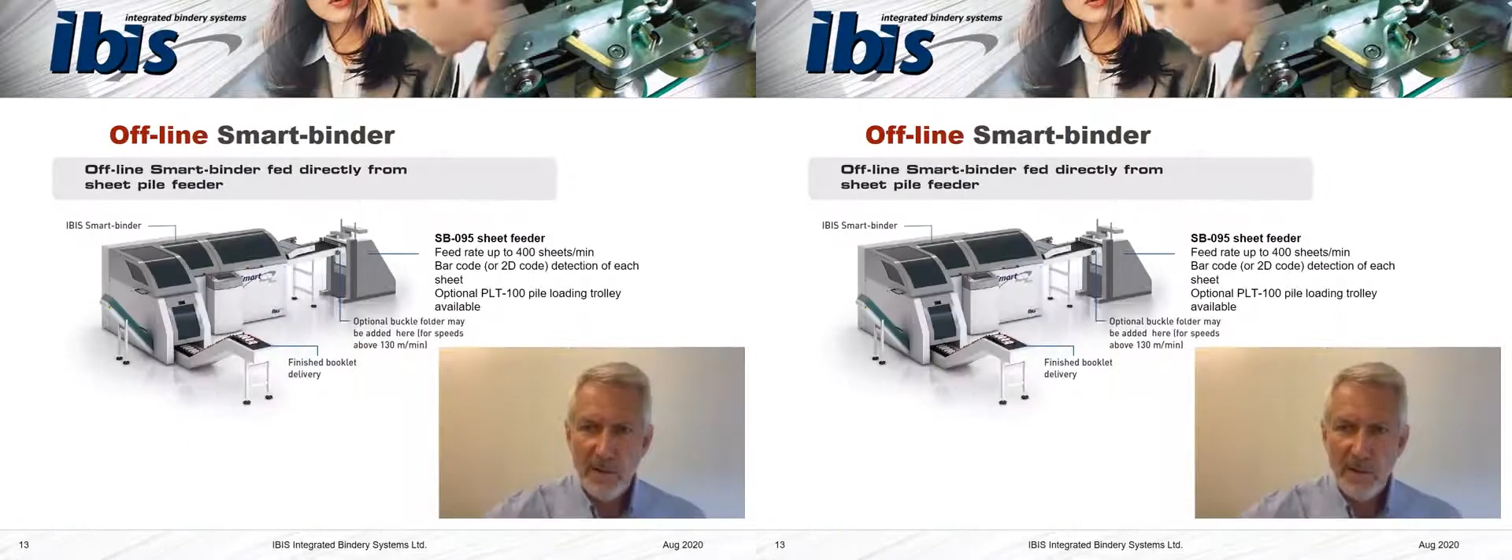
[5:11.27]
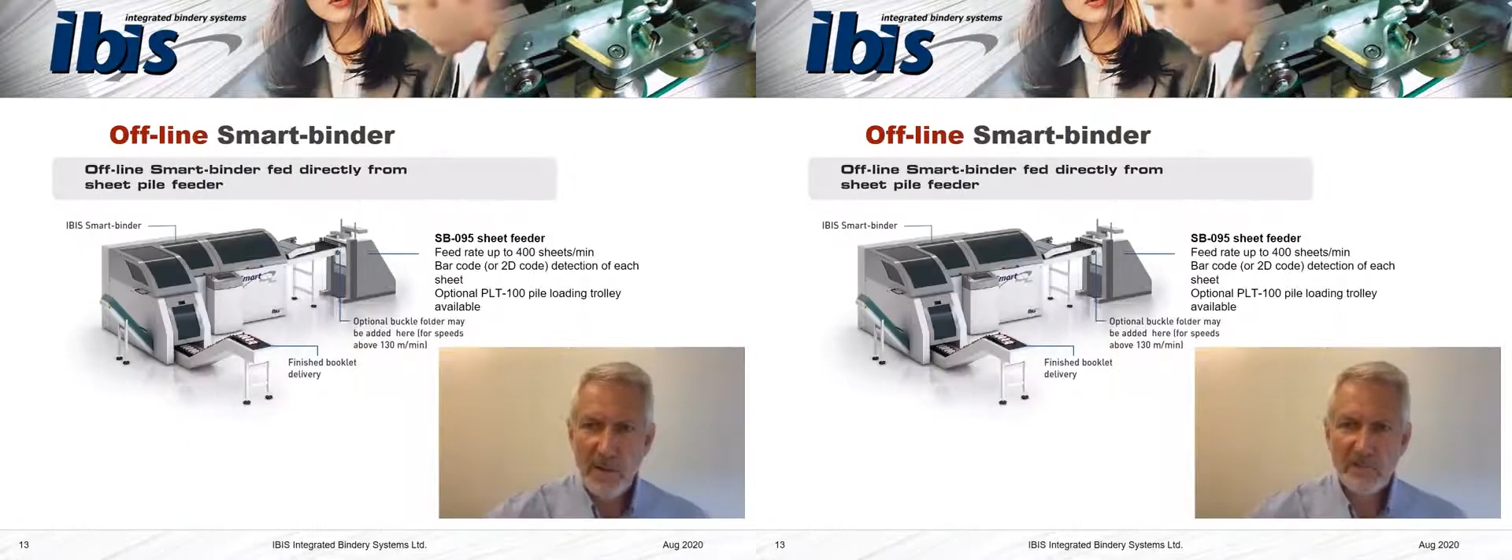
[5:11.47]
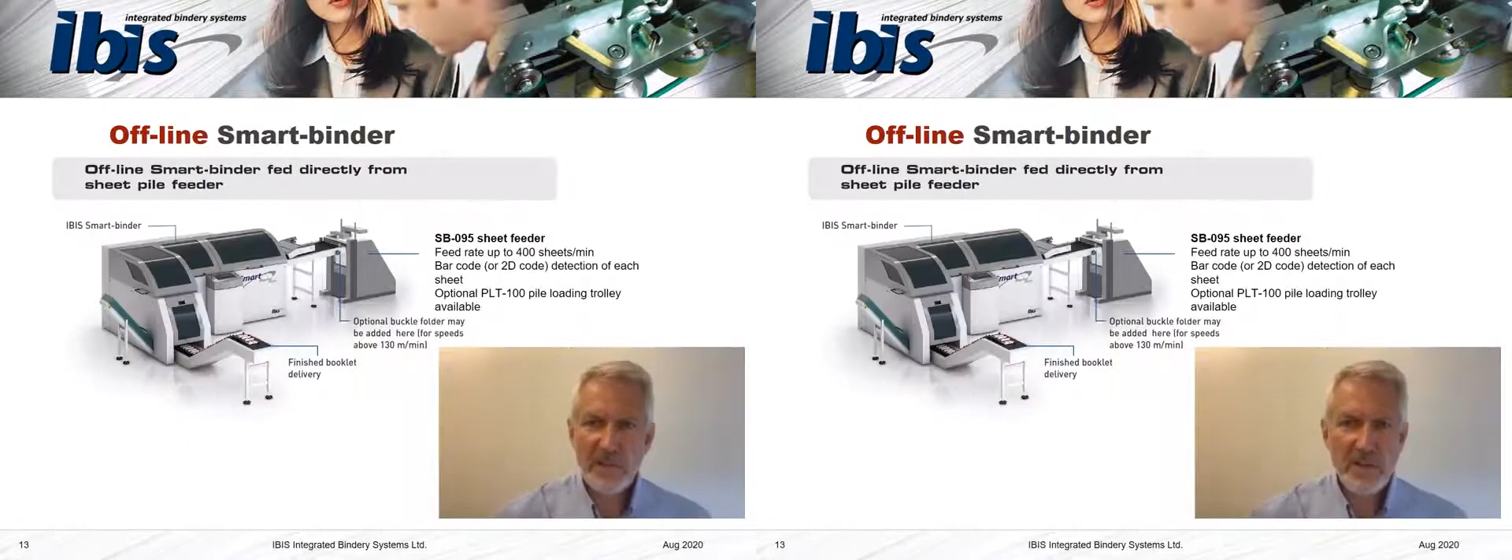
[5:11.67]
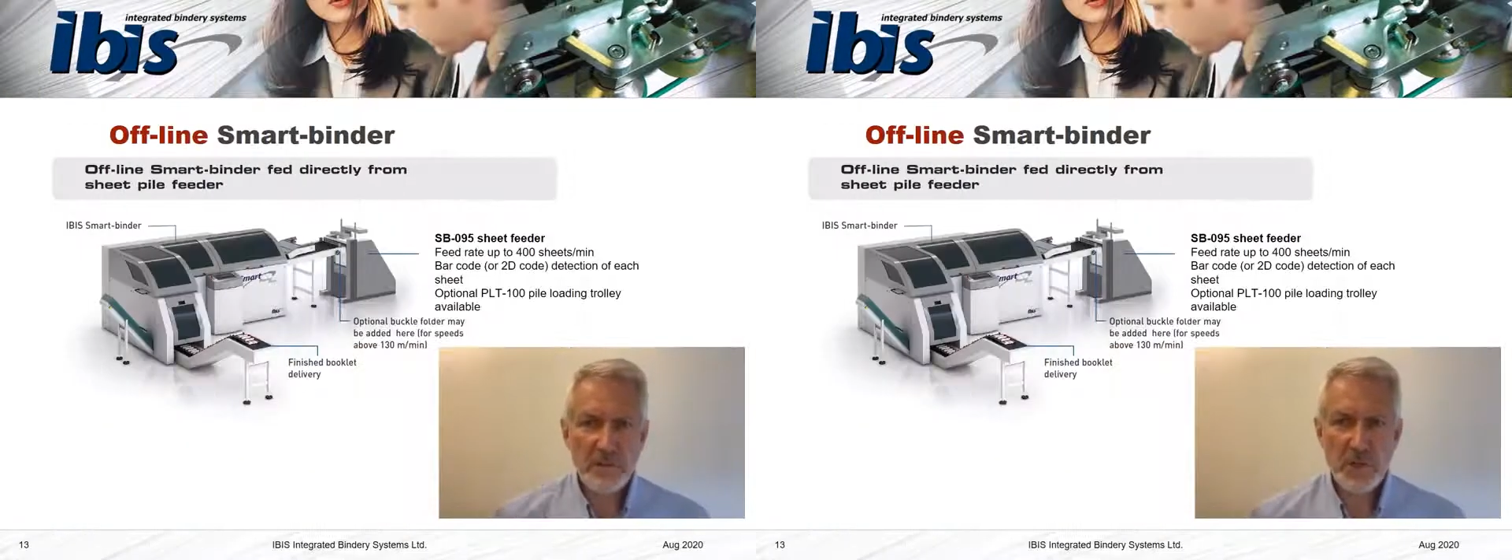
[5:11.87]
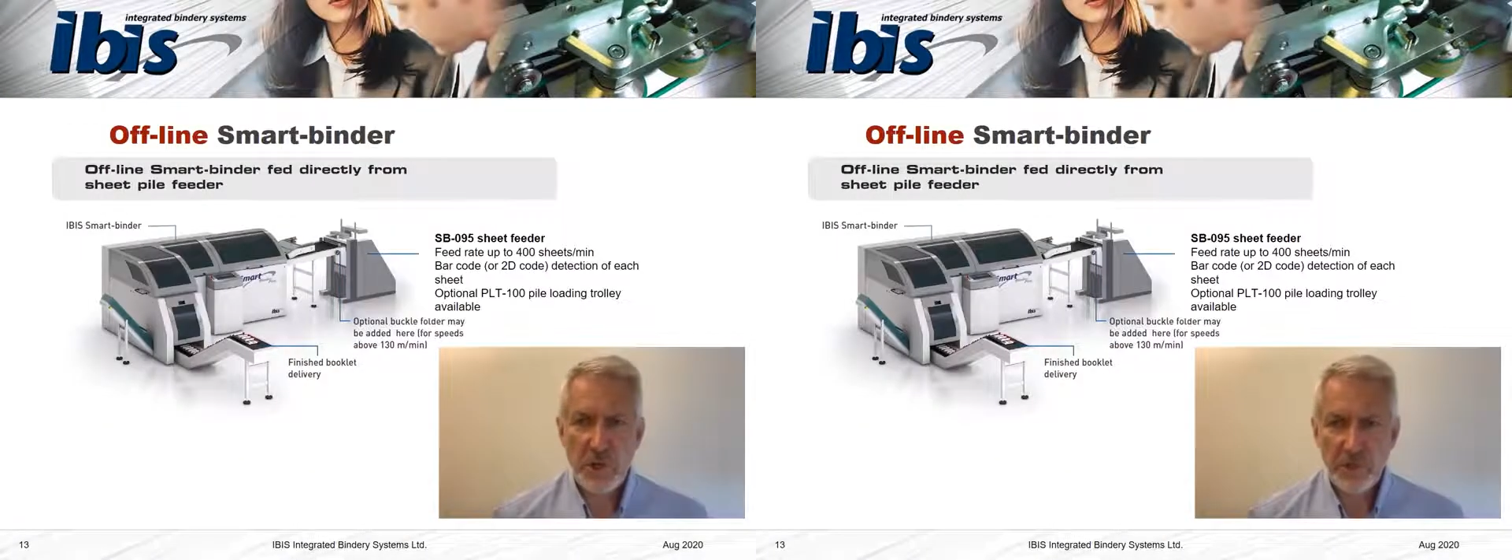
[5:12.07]
Lastly,
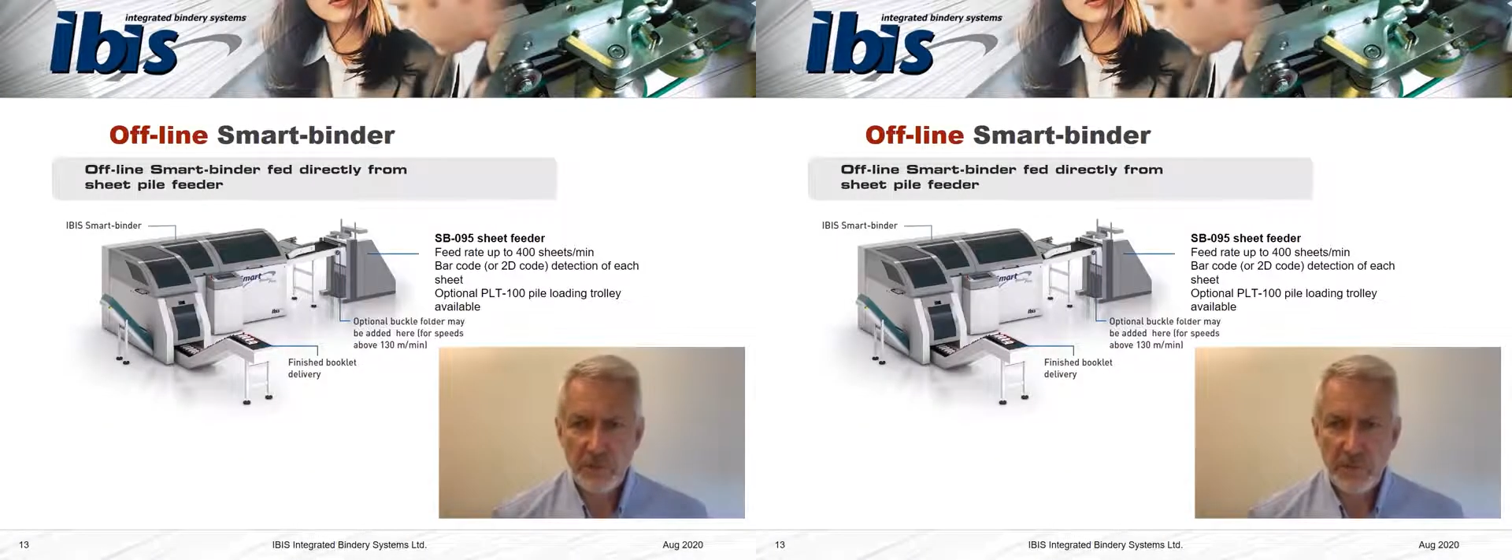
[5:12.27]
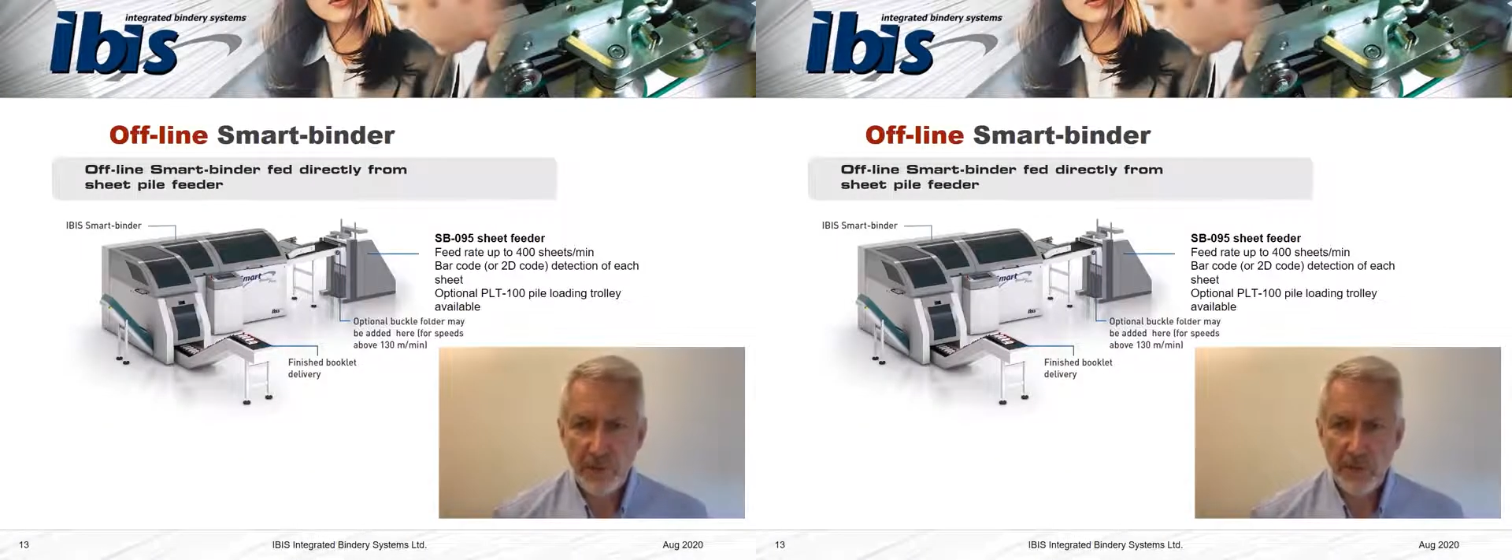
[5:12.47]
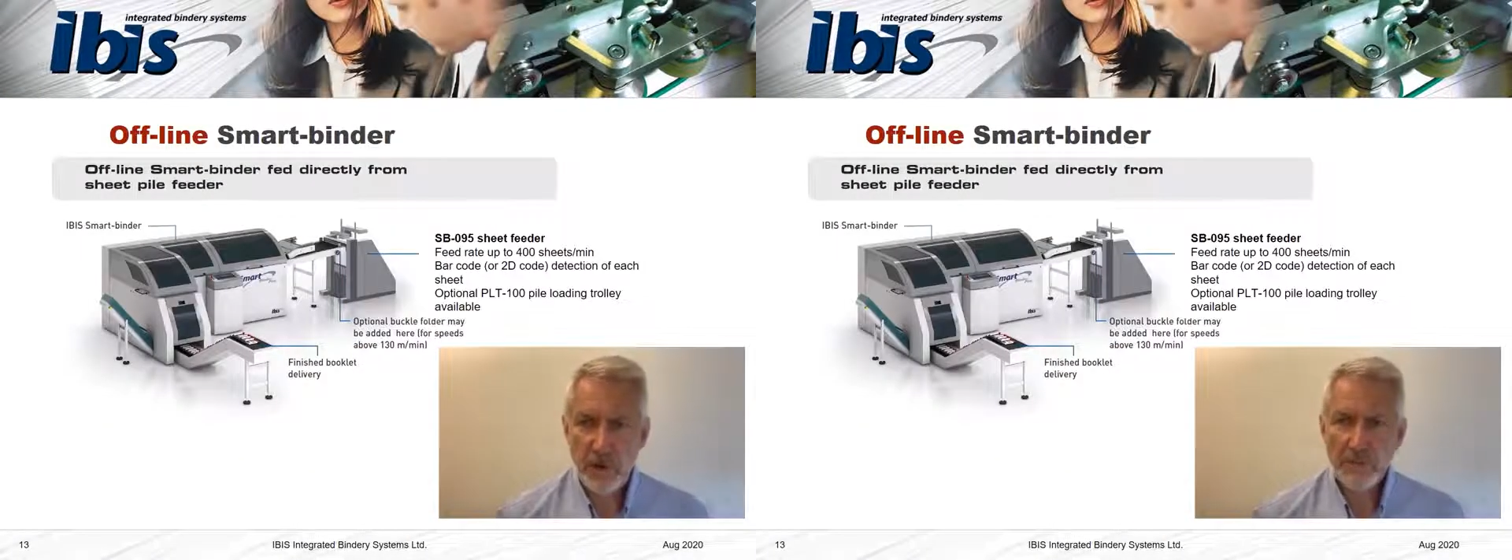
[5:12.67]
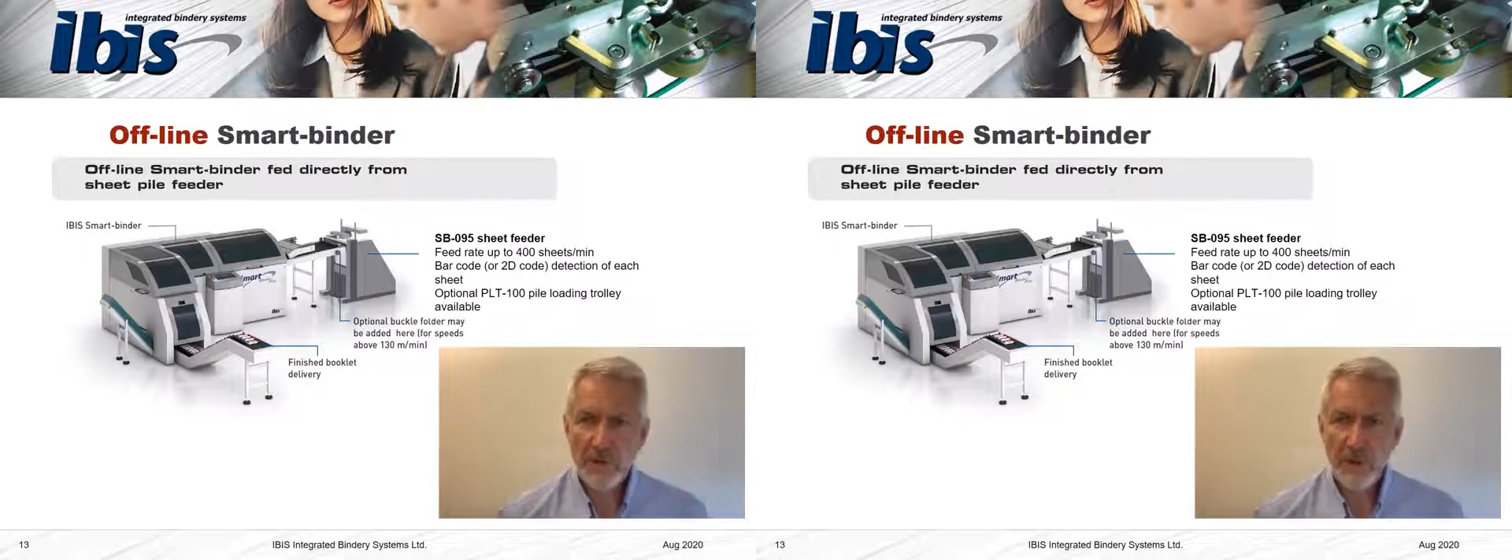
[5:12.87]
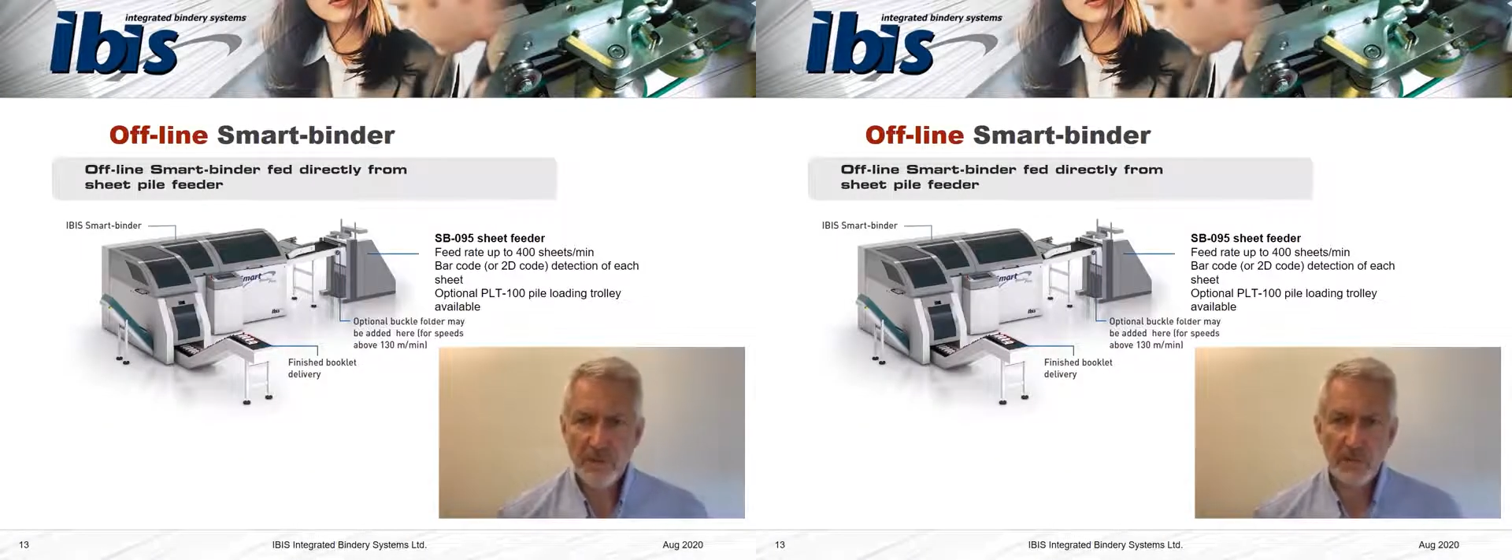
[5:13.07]
this shows the
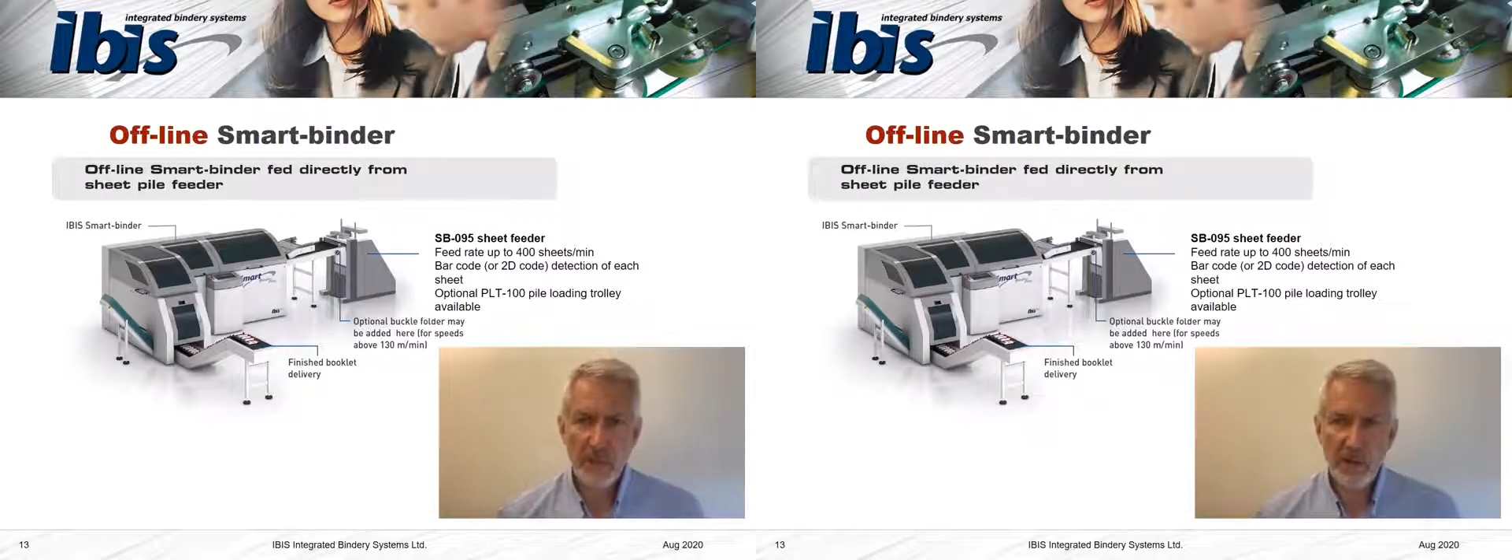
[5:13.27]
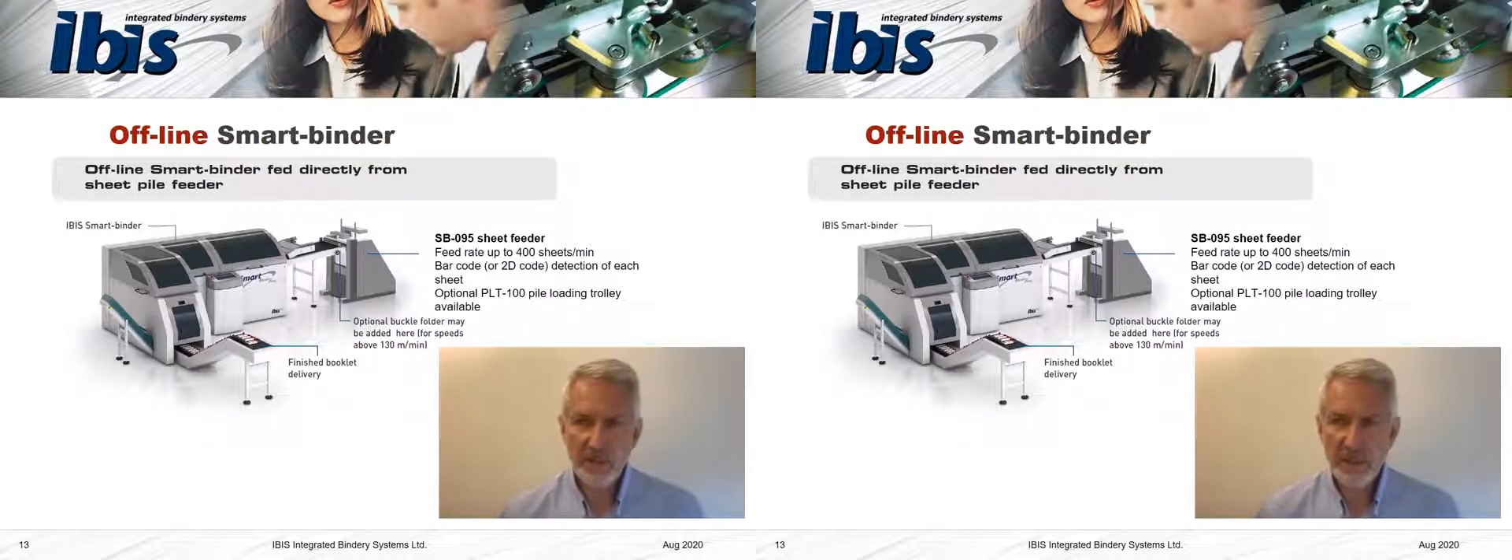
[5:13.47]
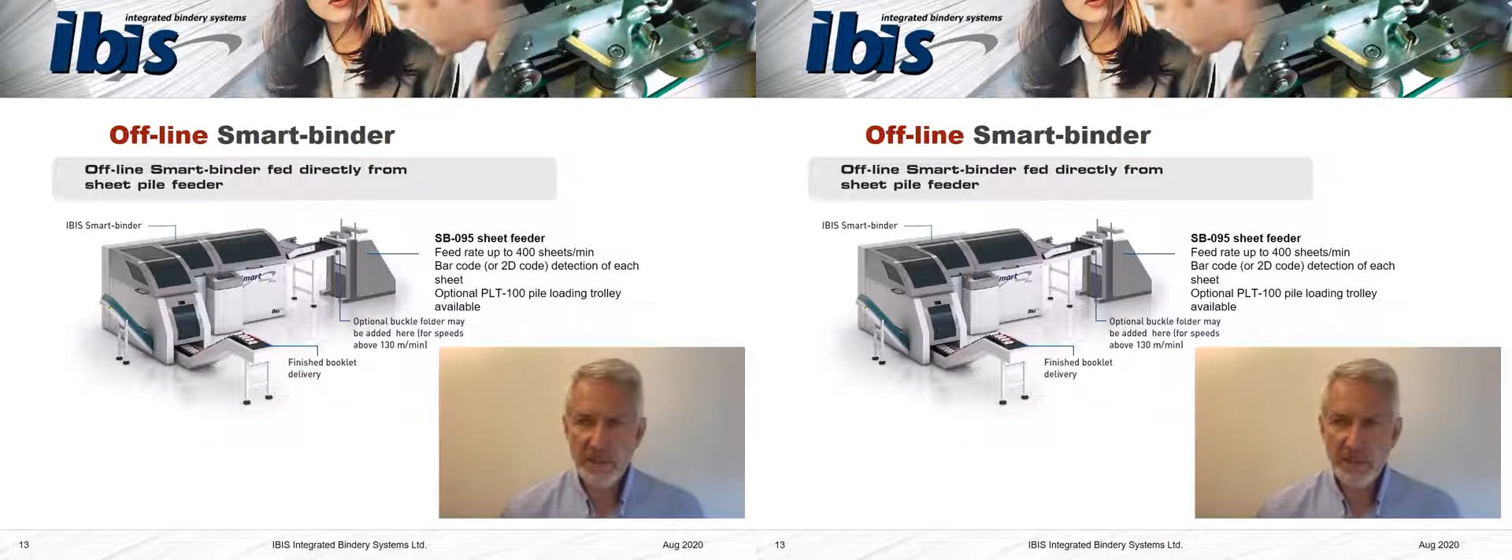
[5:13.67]
offline smart